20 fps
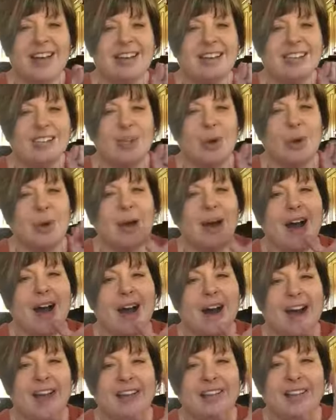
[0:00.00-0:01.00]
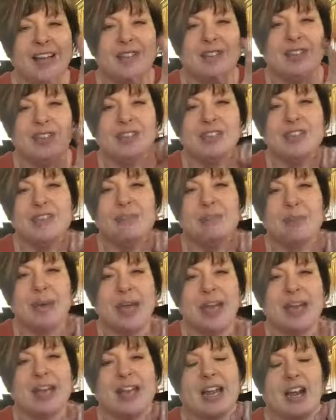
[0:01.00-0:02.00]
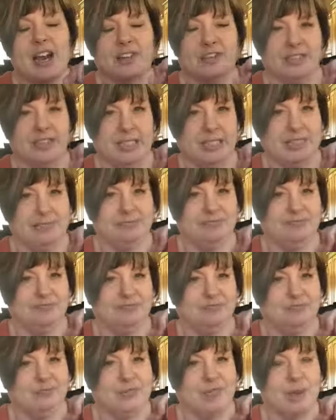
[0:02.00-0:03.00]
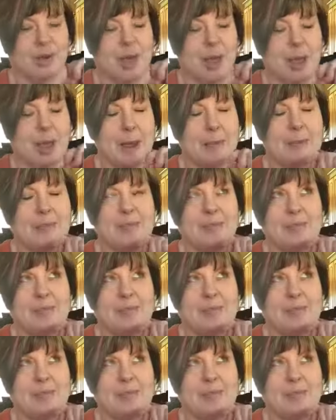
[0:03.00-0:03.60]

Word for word: So, high levels of beta carotene. okay?